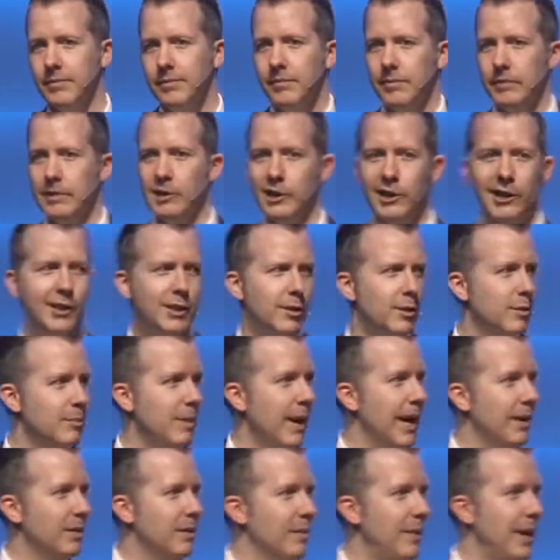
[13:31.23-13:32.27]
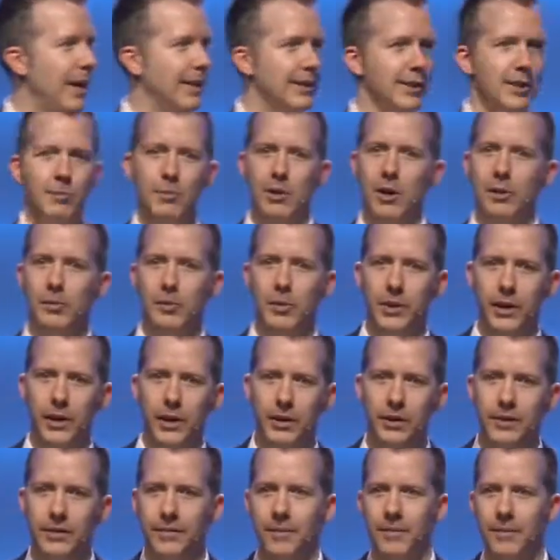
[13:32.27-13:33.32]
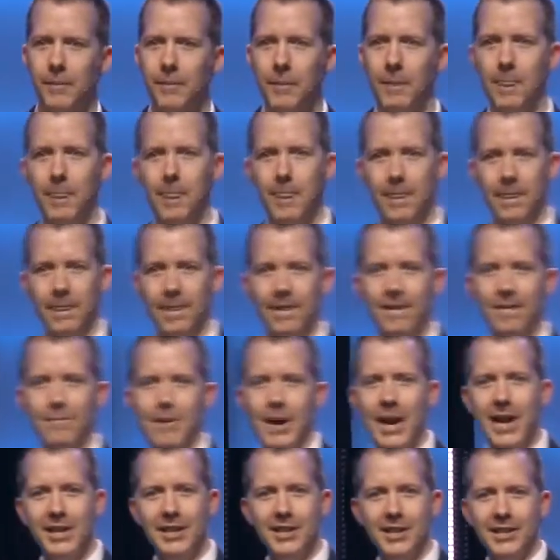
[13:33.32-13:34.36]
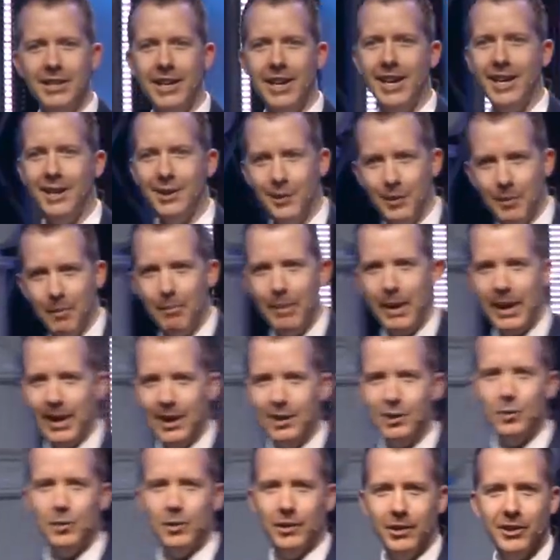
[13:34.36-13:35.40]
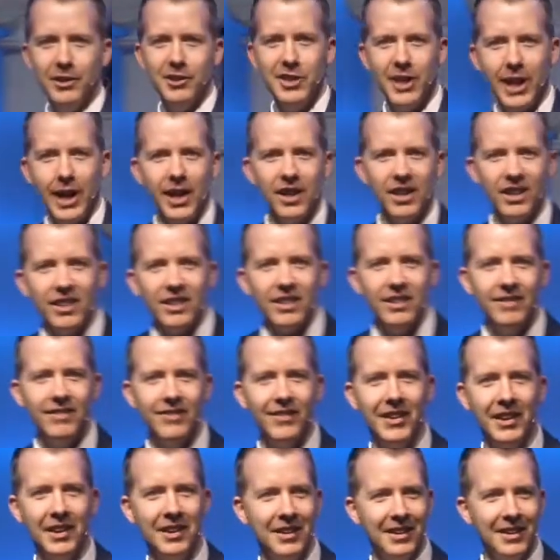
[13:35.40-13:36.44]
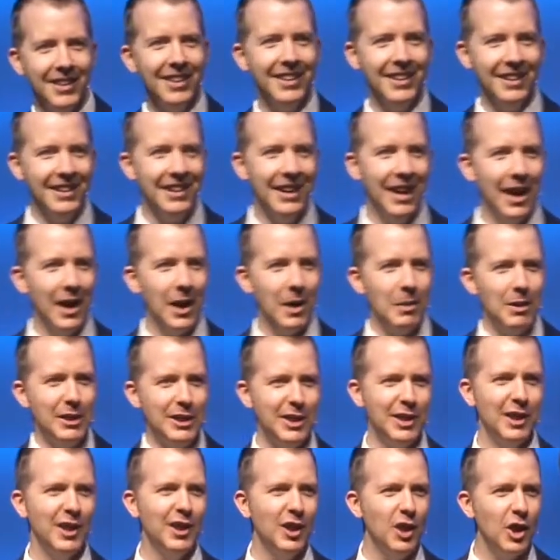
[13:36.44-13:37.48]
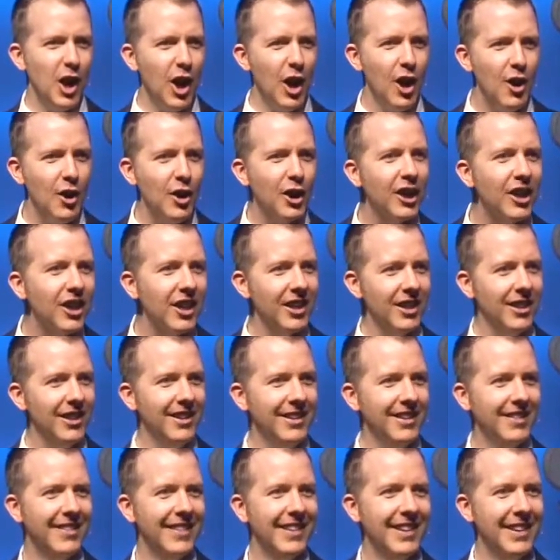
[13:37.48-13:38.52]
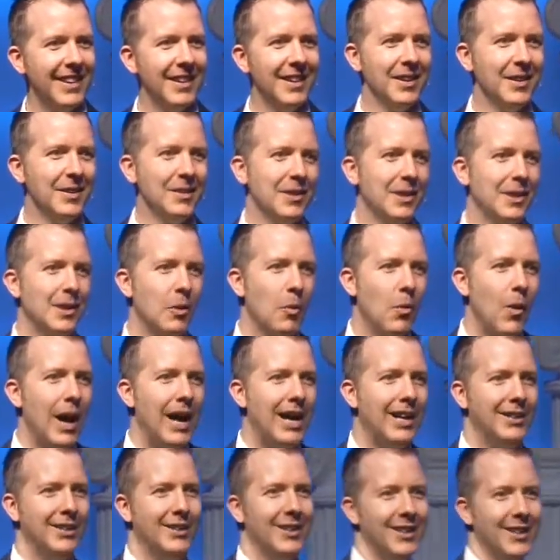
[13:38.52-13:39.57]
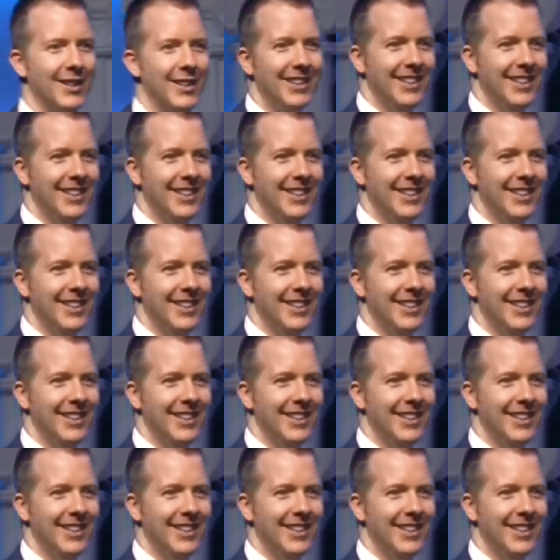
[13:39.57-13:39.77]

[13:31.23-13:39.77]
So this was back when Pastor Mark played. Back in the days, his pants were a little tighter. Hair was a little longer, a little wilder.